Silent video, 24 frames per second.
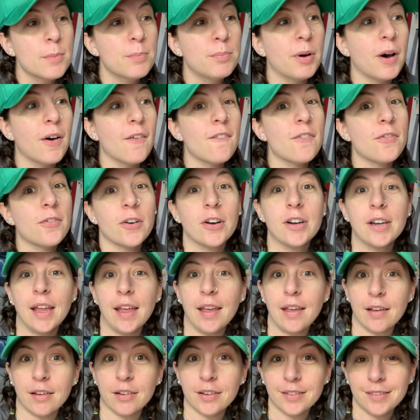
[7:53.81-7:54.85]
But for
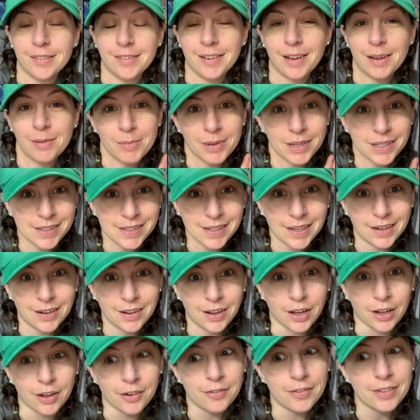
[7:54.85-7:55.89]
now, I'm gonna sign
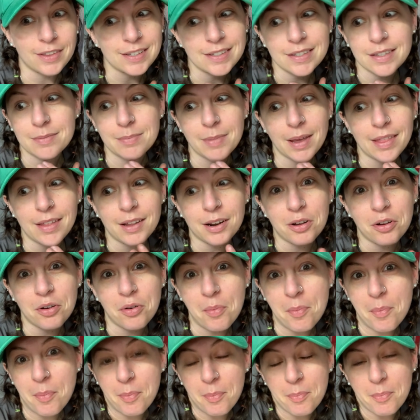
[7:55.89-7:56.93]
off. This is my
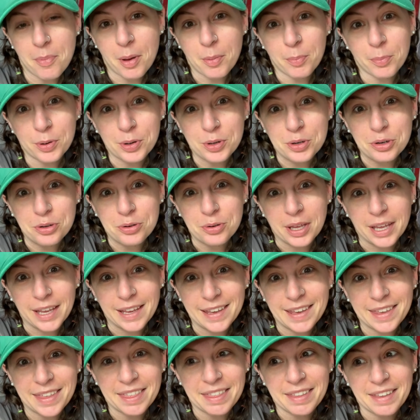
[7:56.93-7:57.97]
little pepper
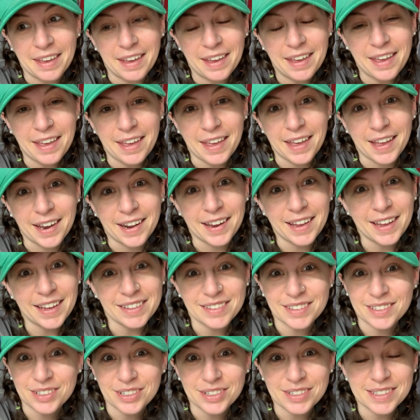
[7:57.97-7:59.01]
doohickey thing, and
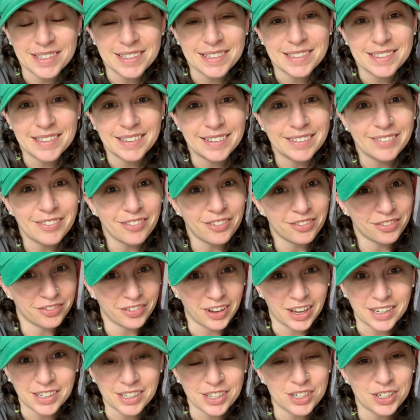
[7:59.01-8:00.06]
it's just
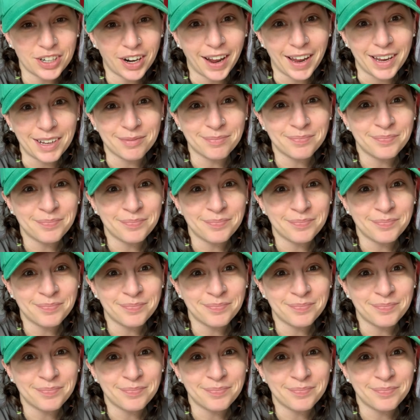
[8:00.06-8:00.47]
fun to try.